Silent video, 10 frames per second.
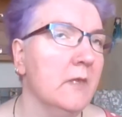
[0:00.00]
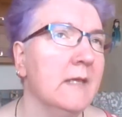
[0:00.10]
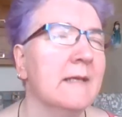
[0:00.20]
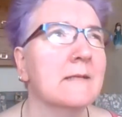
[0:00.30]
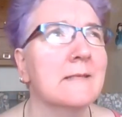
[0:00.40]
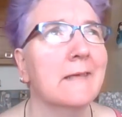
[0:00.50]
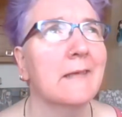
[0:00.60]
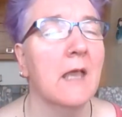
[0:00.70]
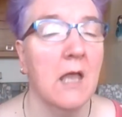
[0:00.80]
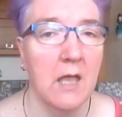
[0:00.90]
let's think,
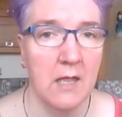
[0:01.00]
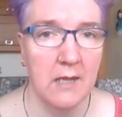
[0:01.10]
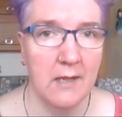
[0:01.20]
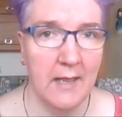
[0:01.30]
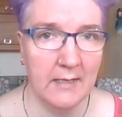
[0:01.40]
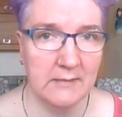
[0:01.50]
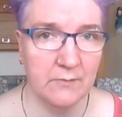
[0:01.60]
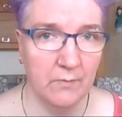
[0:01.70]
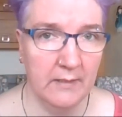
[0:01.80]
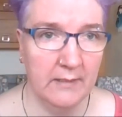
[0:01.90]
next
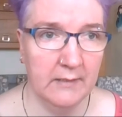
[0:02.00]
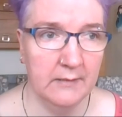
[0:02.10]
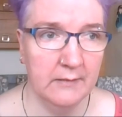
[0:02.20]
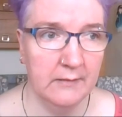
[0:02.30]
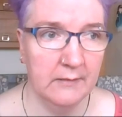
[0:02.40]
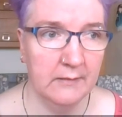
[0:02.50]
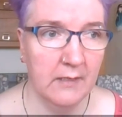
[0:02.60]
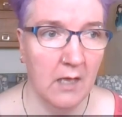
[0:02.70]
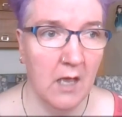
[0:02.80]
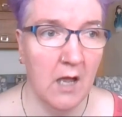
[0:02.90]
week
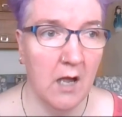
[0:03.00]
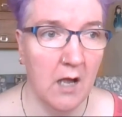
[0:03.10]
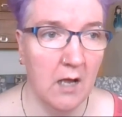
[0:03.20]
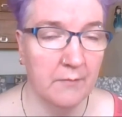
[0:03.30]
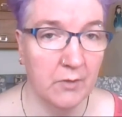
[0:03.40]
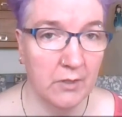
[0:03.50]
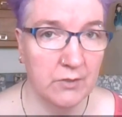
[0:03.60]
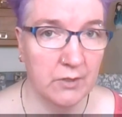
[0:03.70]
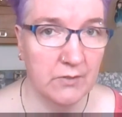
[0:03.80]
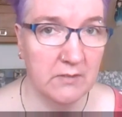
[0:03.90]
I'm going
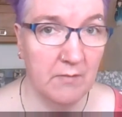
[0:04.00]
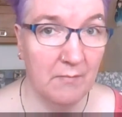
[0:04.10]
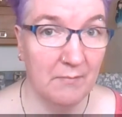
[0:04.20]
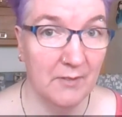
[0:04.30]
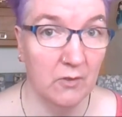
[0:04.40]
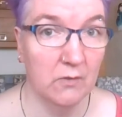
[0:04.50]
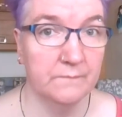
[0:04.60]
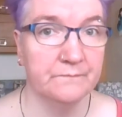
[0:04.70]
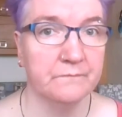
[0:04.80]
to go see my mum-in-law.